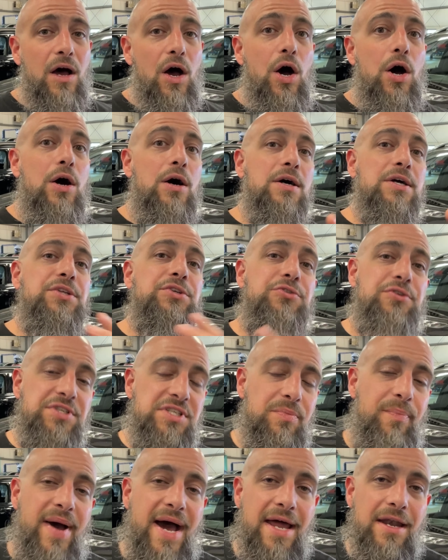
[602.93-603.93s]
hundreds
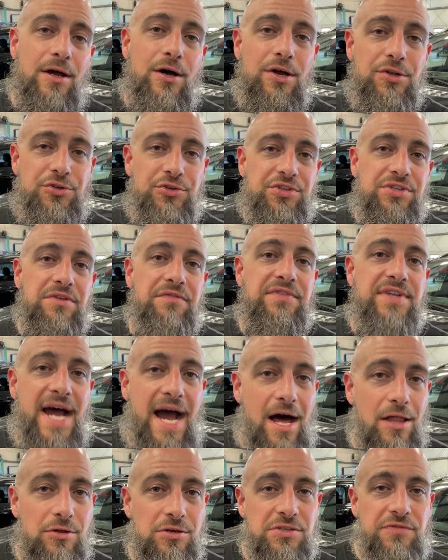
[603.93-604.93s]
upon hundreds of
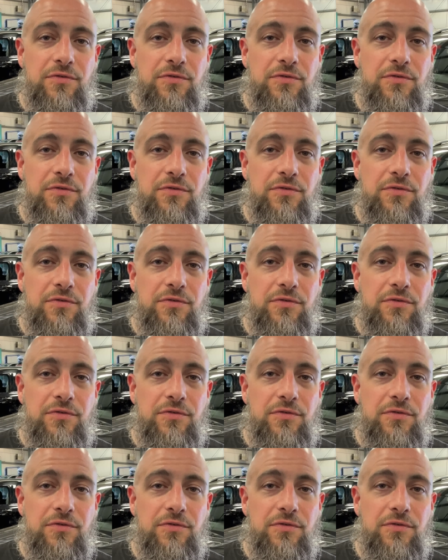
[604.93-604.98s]
dollars